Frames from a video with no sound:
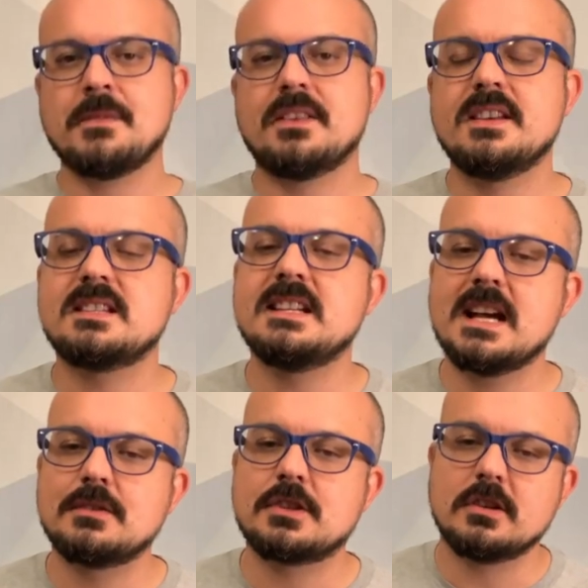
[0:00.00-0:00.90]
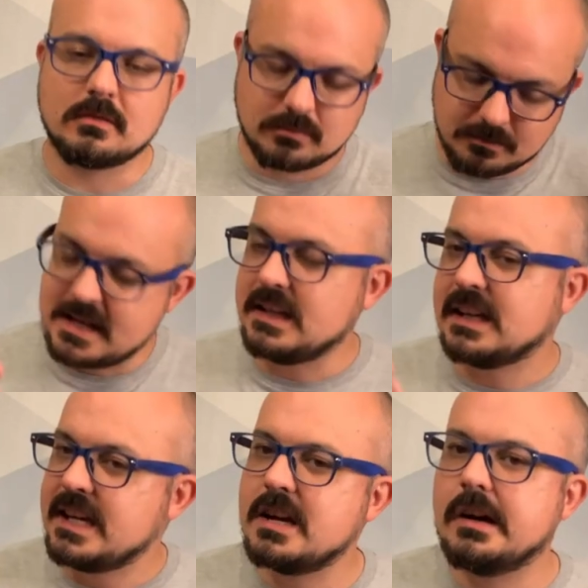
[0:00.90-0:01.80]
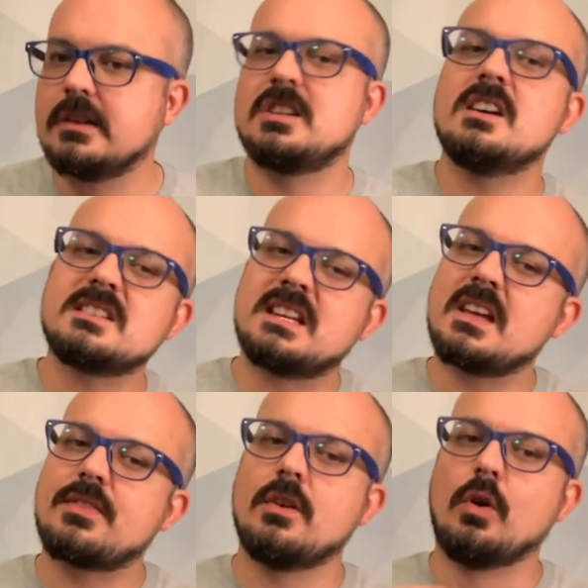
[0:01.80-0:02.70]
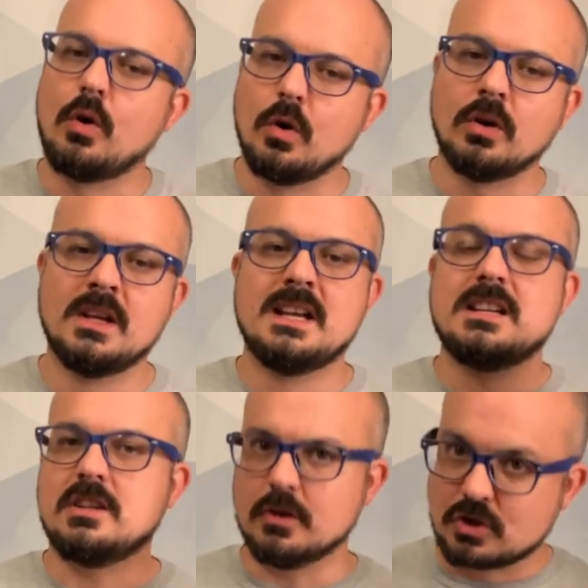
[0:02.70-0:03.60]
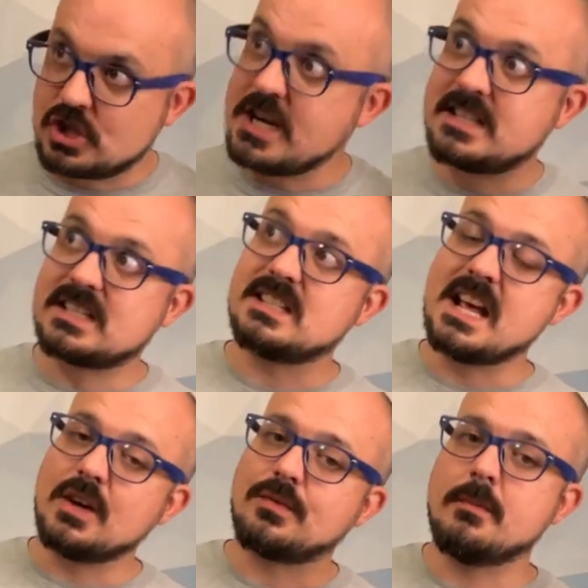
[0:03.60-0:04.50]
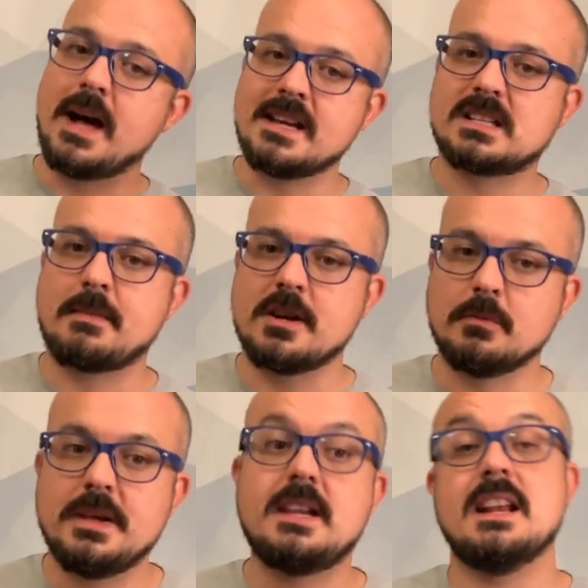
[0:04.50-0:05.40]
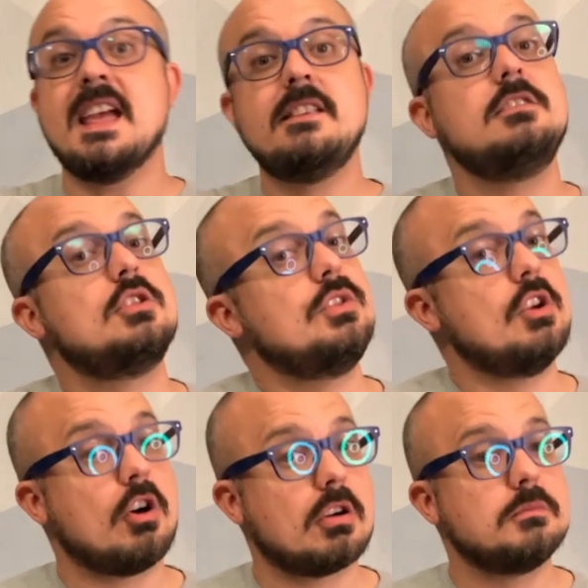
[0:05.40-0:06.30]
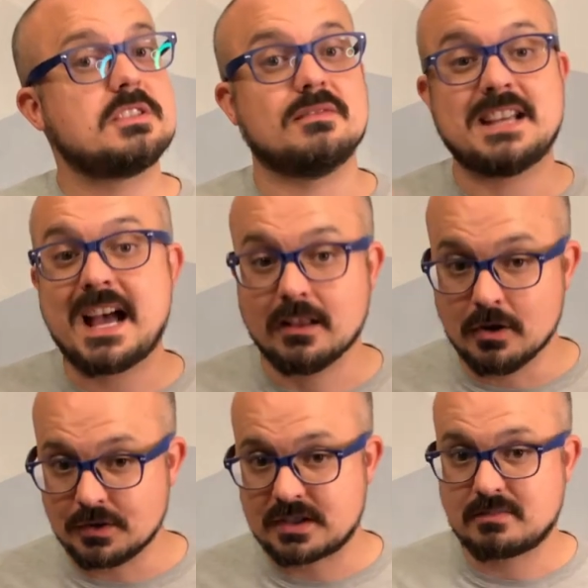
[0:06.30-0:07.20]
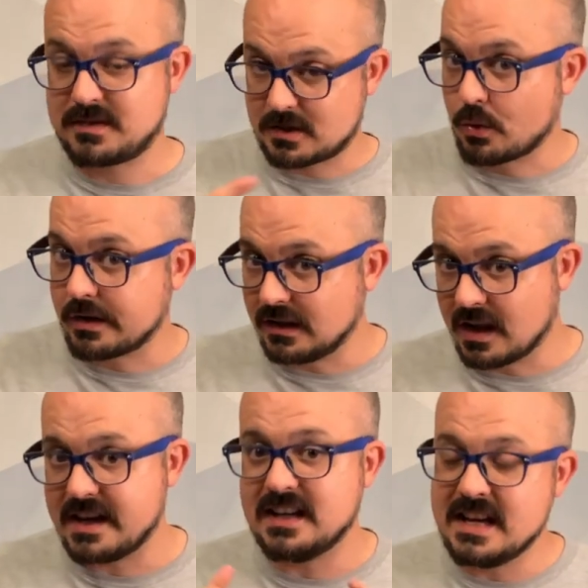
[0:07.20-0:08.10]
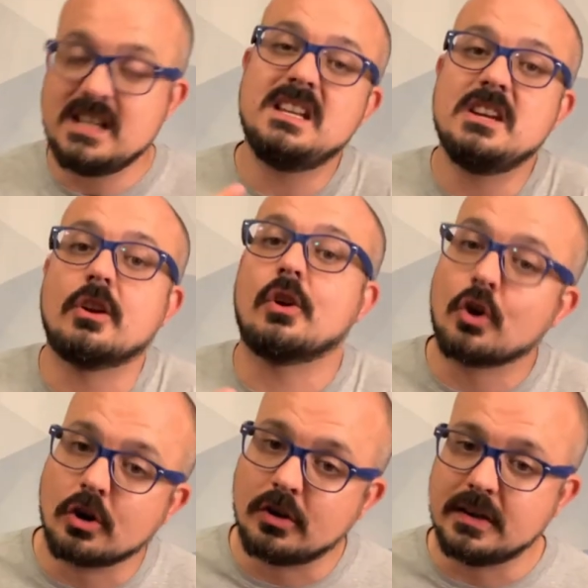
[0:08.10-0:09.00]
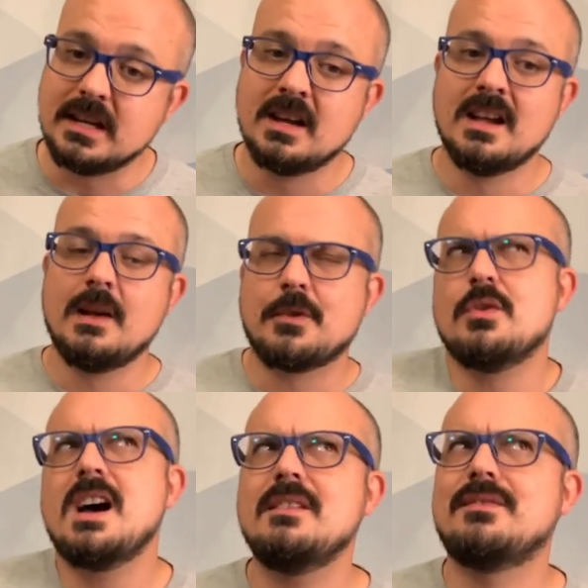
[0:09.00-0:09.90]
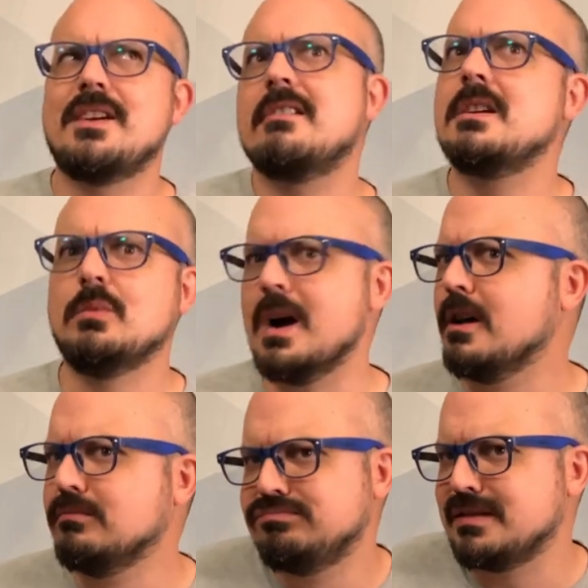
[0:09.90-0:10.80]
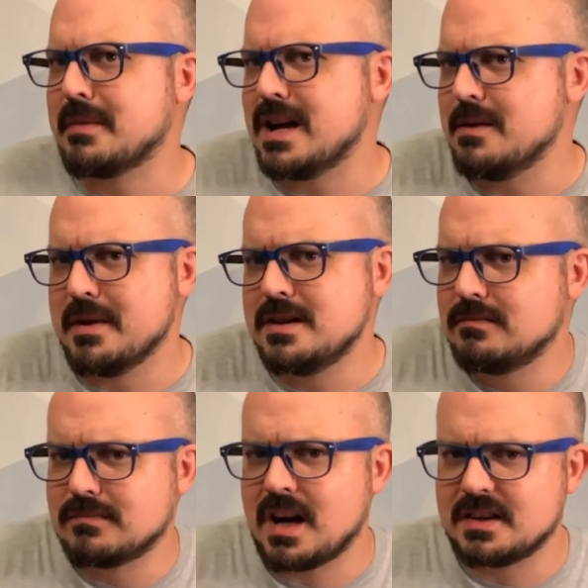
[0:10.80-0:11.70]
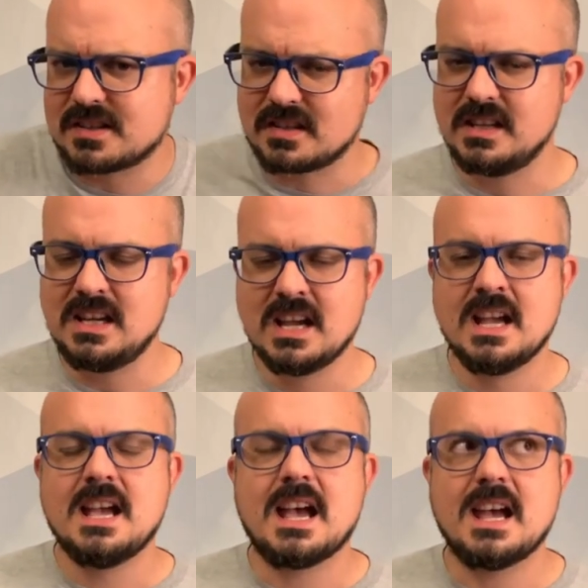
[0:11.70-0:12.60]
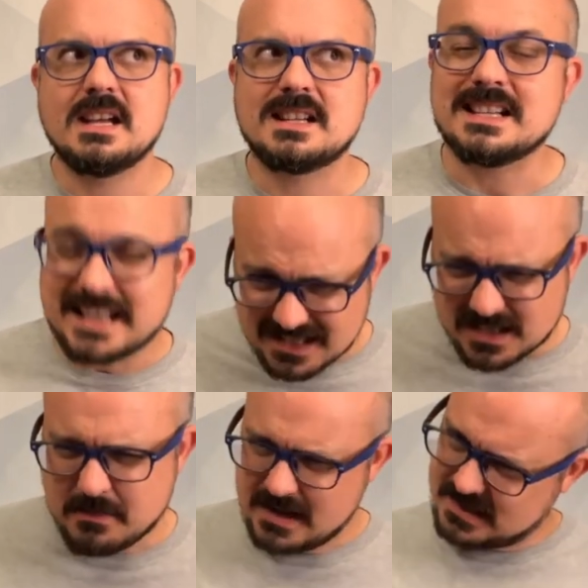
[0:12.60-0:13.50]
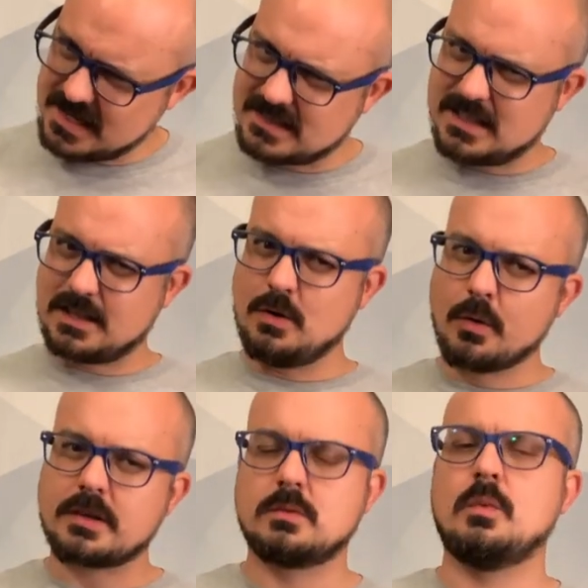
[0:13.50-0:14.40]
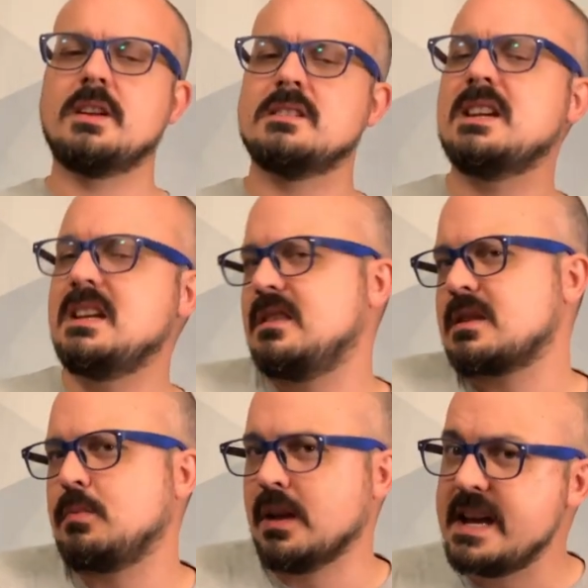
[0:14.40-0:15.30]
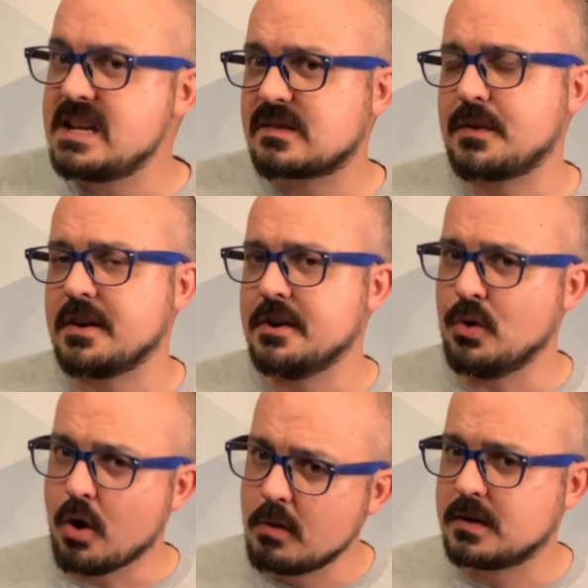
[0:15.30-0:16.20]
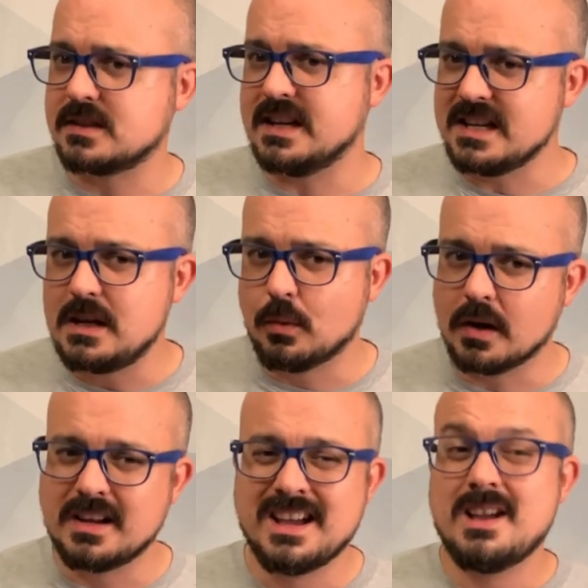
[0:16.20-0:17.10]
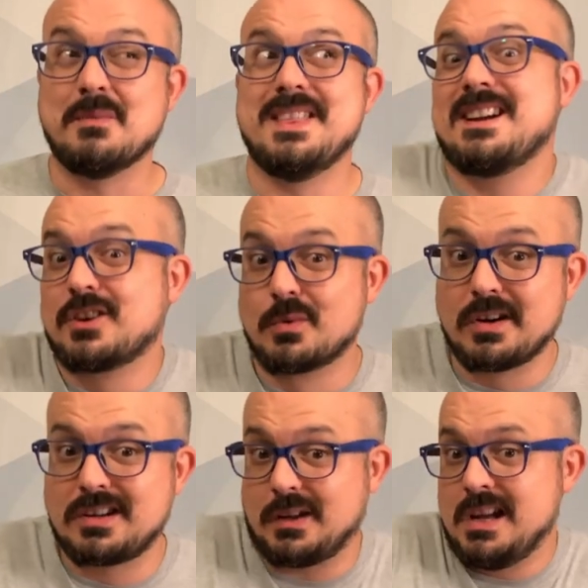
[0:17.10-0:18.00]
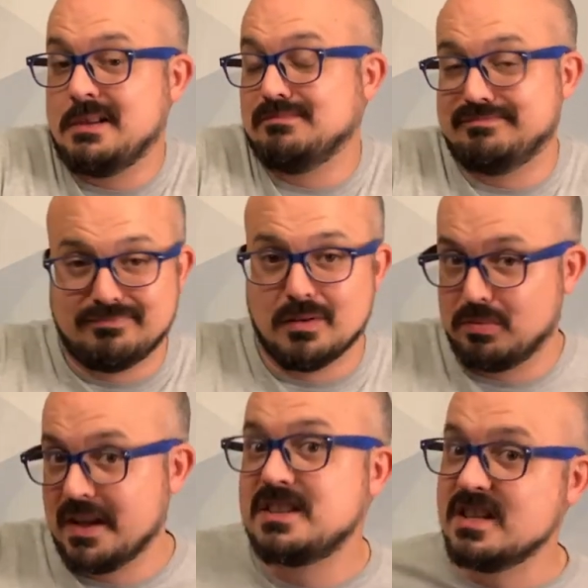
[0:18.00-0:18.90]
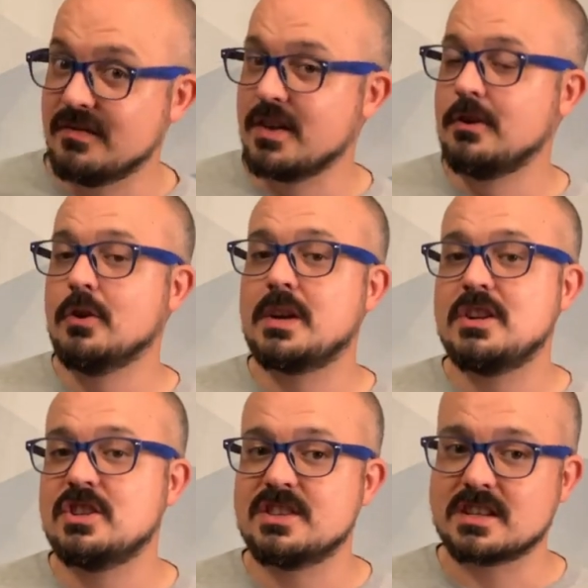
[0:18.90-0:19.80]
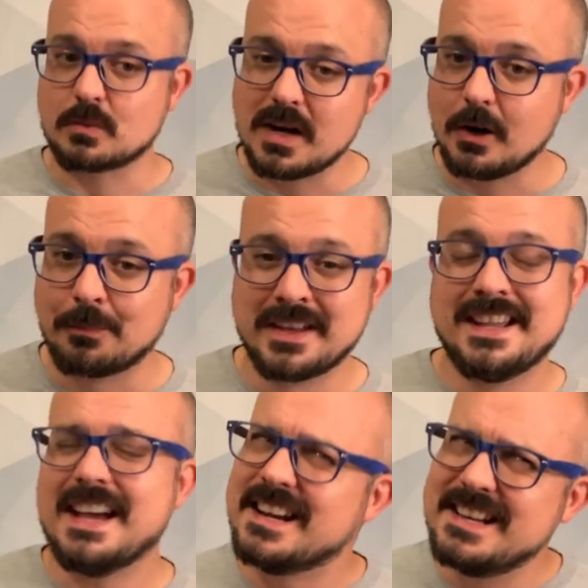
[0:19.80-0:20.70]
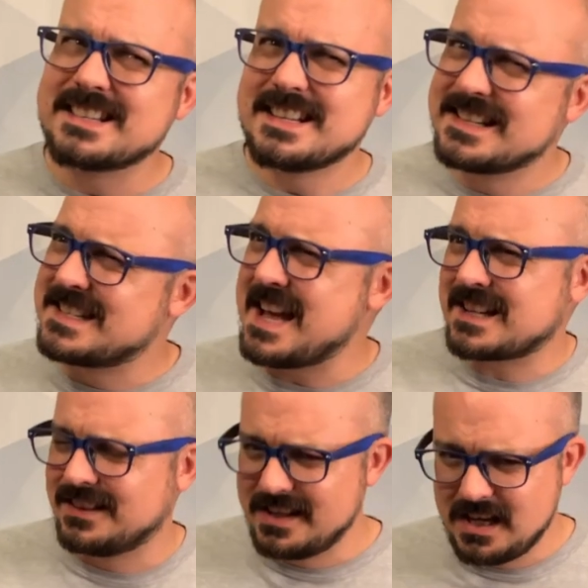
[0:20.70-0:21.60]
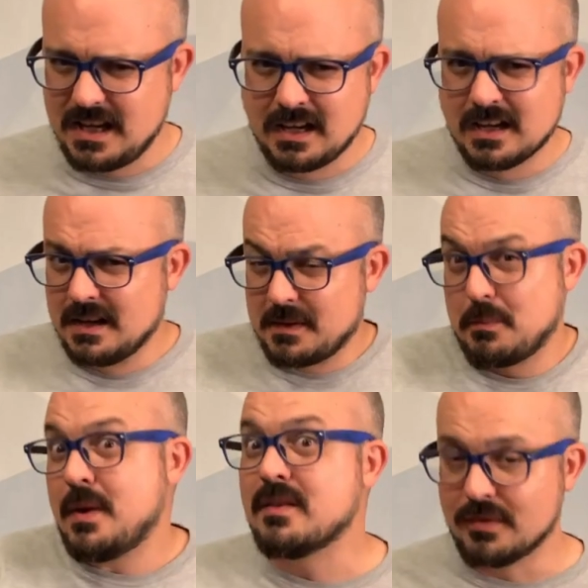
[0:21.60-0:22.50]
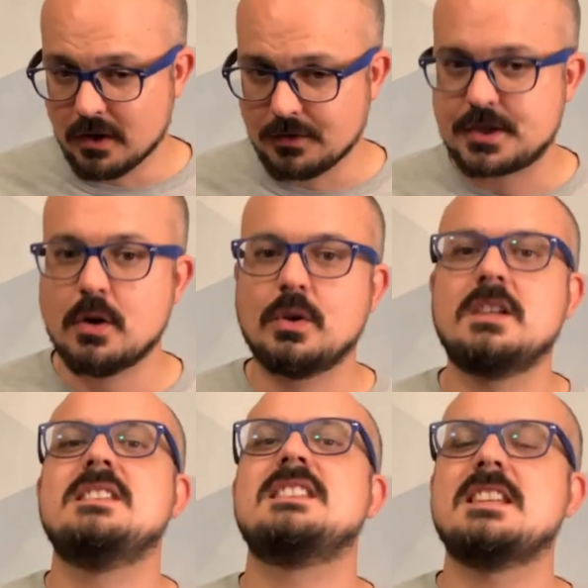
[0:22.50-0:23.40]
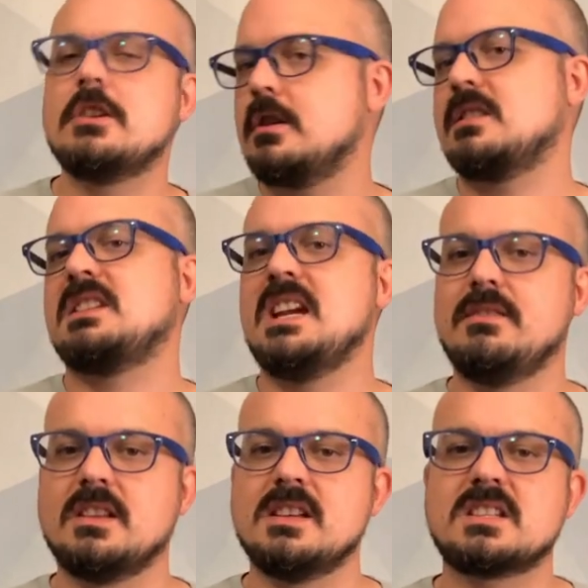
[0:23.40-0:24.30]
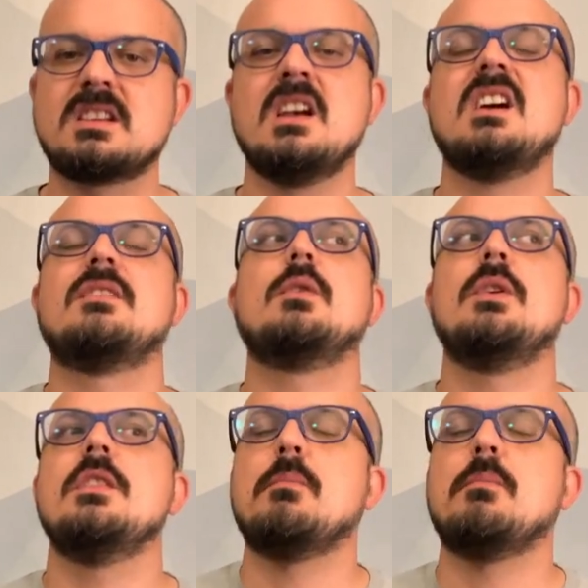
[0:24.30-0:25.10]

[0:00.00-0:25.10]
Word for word: This encounter being here does get the whole you know, chased down from Icespire Peak and into the arms of Talos storyline in here early, though not very well, in my opinion, honestly. And I guess it makes sense that the orcs would want to take this place for their new home because they need one, but that could work in well, plenty of other locations as well, and it isn't exactly pivotal. So consider saving this for when the